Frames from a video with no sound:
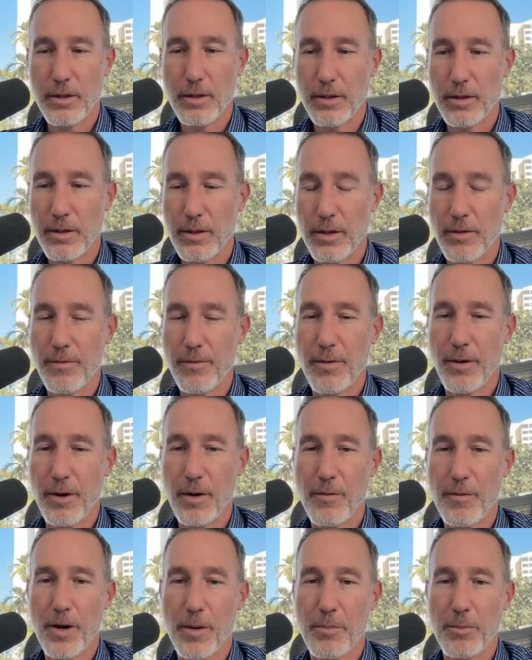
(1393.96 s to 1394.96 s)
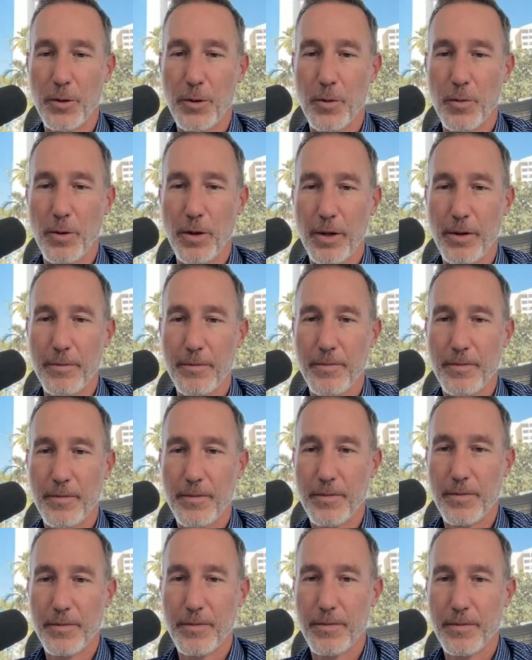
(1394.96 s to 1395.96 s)
of of our bull run.
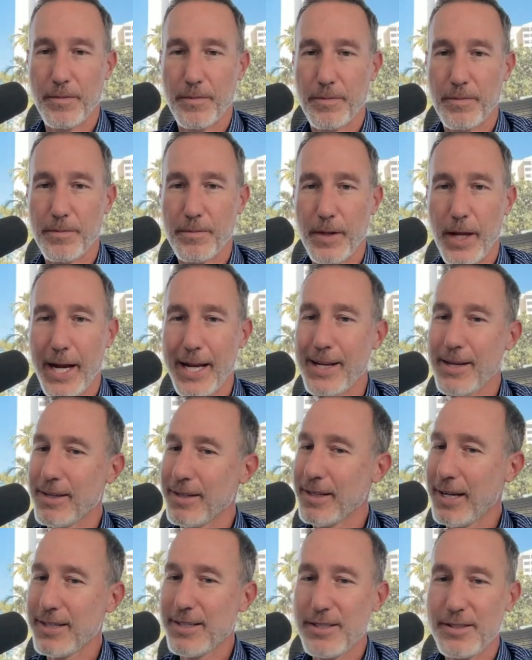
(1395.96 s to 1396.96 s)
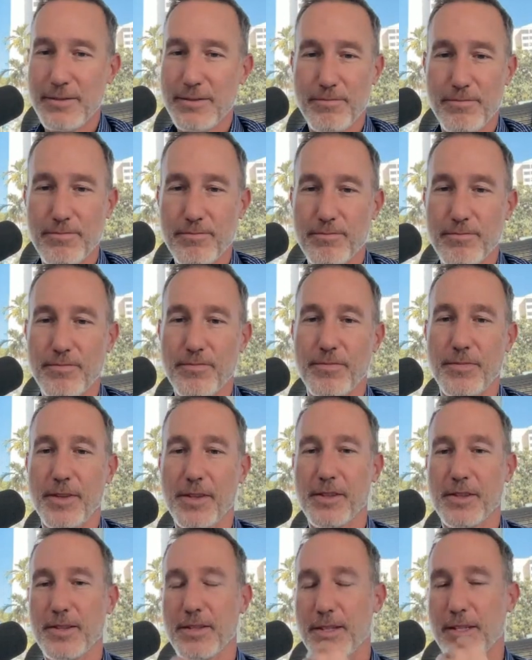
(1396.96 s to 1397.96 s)
I I just
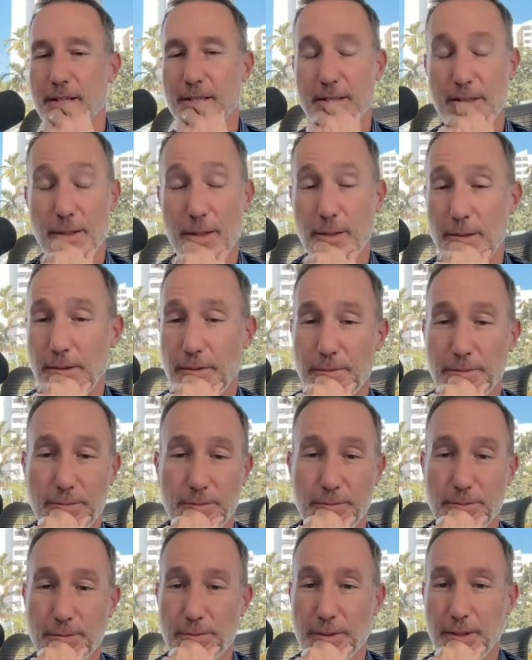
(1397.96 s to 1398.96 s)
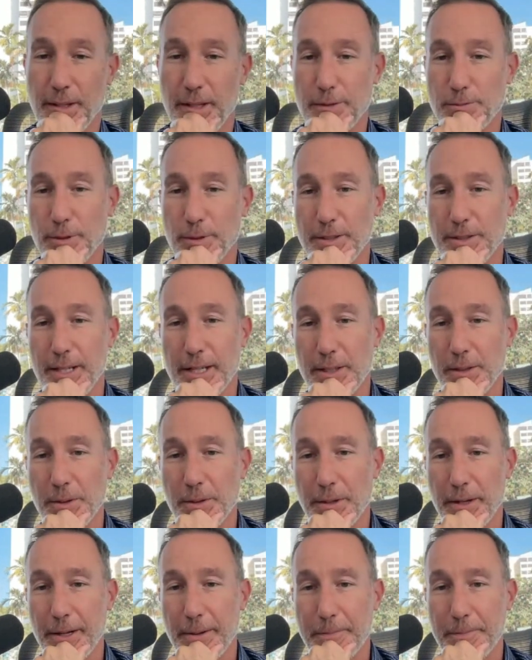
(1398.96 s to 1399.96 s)
just uh, that's why I take a
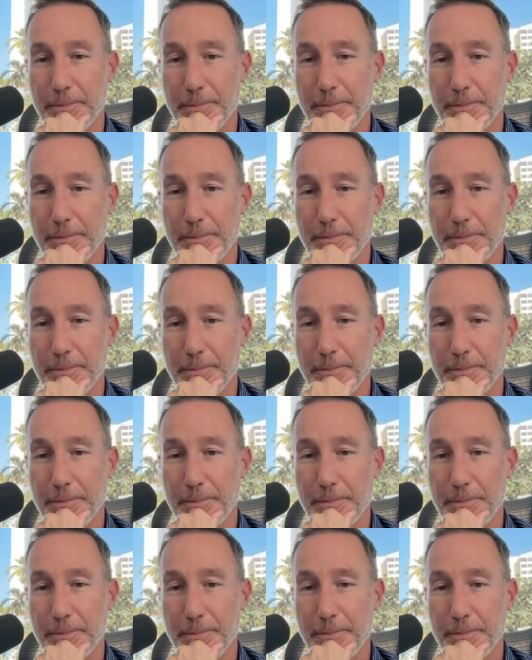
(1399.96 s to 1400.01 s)
look at it.